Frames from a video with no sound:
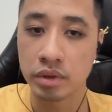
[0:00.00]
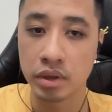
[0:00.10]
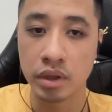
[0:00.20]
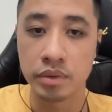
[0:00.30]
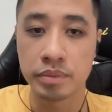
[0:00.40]

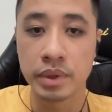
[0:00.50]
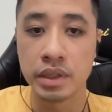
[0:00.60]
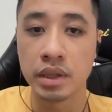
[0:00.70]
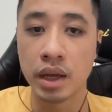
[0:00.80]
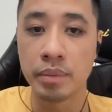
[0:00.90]
I
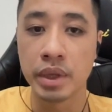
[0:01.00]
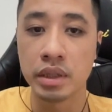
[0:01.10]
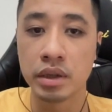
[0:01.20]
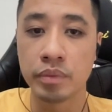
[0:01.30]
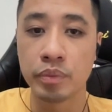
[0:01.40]
mean
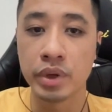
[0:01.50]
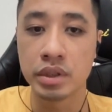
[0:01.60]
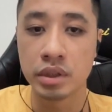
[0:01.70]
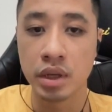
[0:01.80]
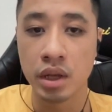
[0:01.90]
the
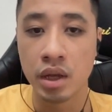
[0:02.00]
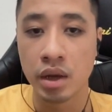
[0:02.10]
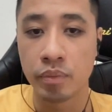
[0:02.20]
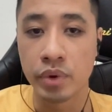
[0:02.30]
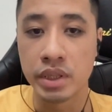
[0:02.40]

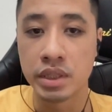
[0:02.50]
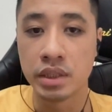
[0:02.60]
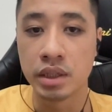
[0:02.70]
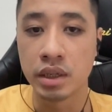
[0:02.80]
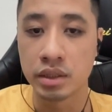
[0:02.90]

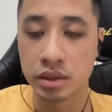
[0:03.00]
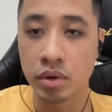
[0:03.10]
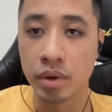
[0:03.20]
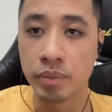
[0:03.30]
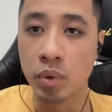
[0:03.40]
prisoners
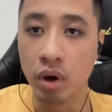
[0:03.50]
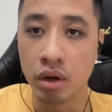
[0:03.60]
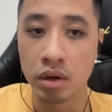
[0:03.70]
of war.